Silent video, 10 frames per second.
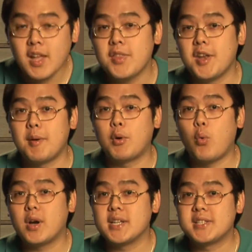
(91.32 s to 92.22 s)
the number
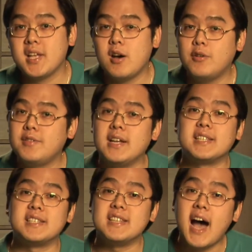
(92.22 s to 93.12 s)
one itself,
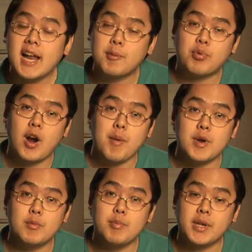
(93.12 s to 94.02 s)
it's not a prime
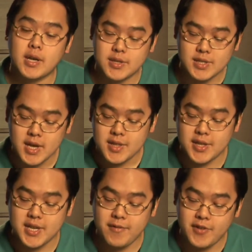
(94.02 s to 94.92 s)
number because
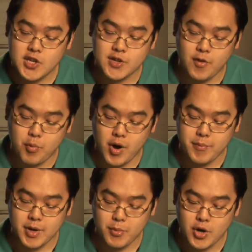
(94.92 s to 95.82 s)
the definition of a
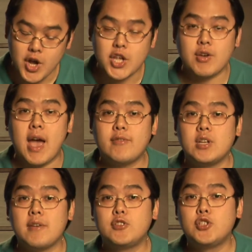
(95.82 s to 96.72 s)
prime number, you have
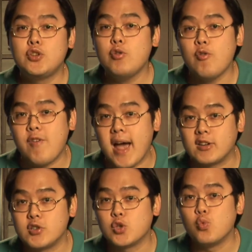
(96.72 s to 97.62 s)
to have two
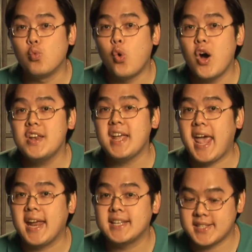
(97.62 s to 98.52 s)
factors, one
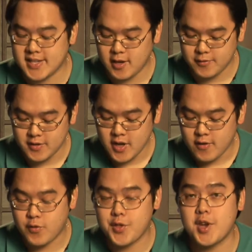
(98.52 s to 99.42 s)
and itself.
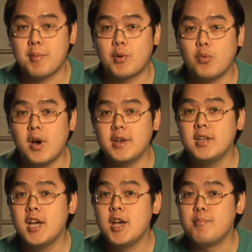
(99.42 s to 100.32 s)
For the number one,
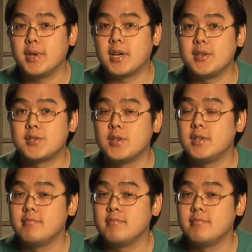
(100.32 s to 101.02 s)
because